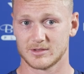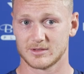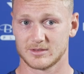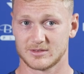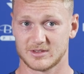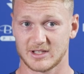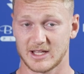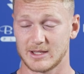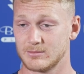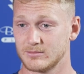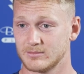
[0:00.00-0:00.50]

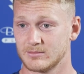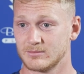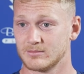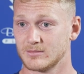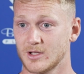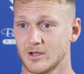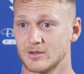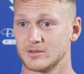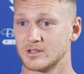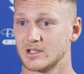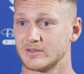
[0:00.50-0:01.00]

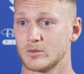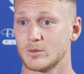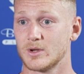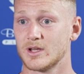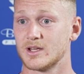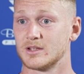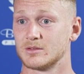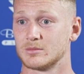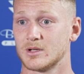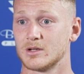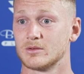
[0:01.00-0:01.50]
same goes the other
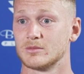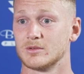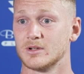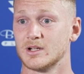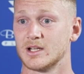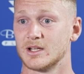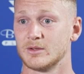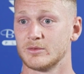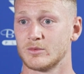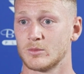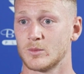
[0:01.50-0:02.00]
way as well,
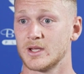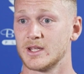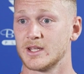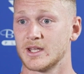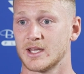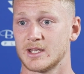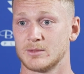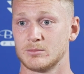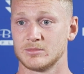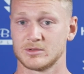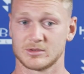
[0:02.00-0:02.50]
really. The away
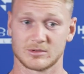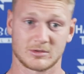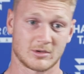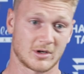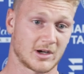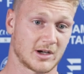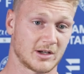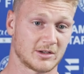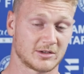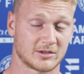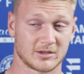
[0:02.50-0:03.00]
games,
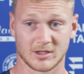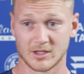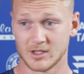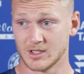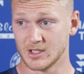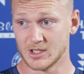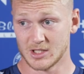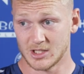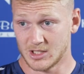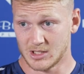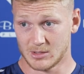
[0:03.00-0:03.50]
grass,
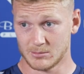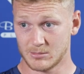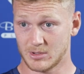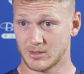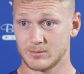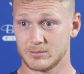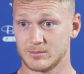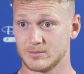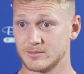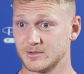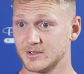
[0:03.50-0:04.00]

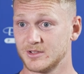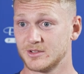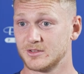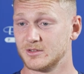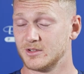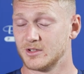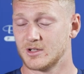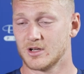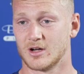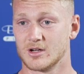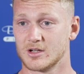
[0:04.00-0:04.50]
but
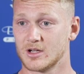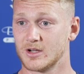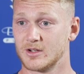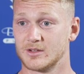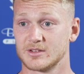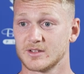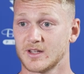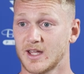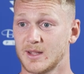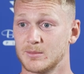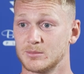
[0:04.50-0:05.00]
you can't go
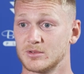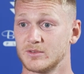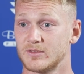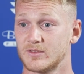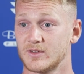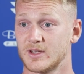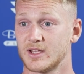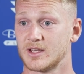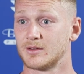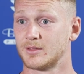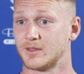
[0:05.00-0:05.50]
into games with
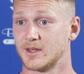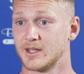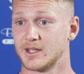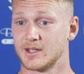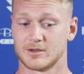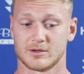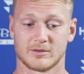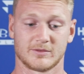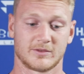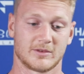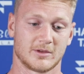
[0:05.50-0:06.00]
fear,
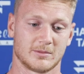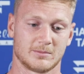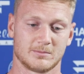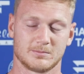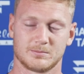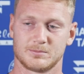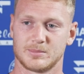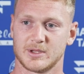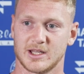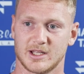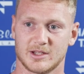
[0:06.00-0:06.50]
thinking of the
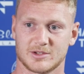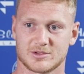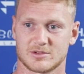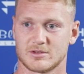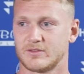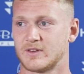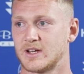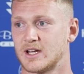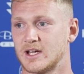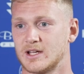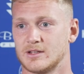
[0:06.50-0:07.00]
pitch,
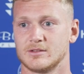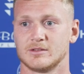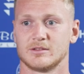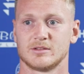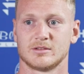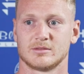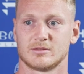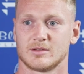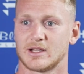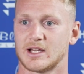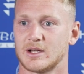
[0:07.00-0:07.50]
the
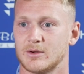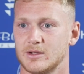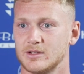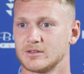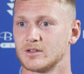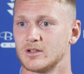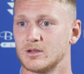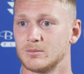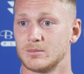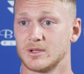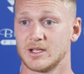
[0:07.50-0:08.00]
fans, how
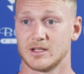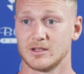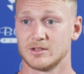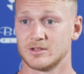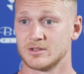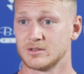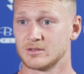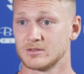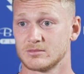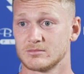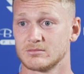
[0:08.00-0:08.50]
it's going to be.
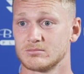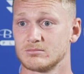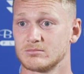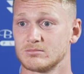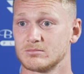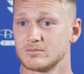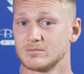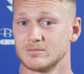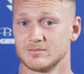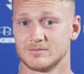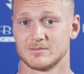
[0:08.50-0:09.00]
Just
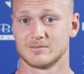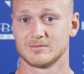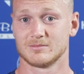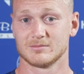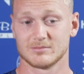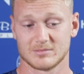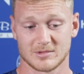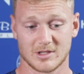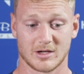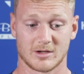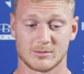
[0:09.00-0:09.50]

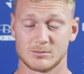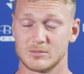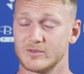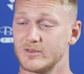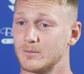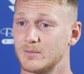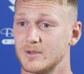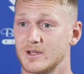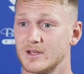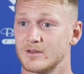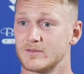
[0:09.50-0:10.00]
go in
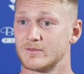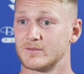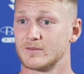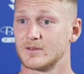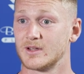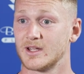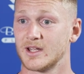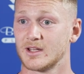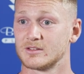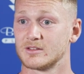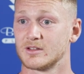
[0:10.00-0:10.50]
with a bit of
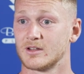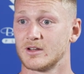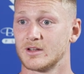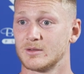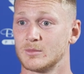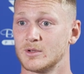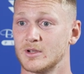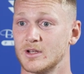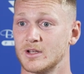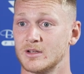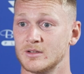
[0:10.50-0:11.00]

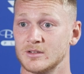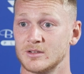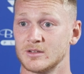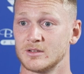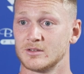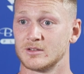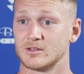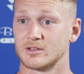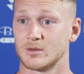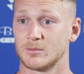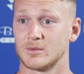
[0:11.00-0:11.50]
excitement
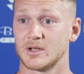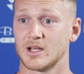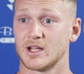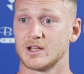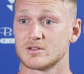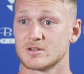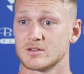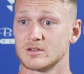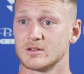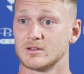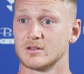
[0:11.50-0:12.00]
and
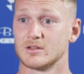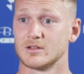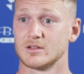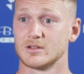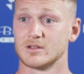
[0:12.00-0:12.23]
determination.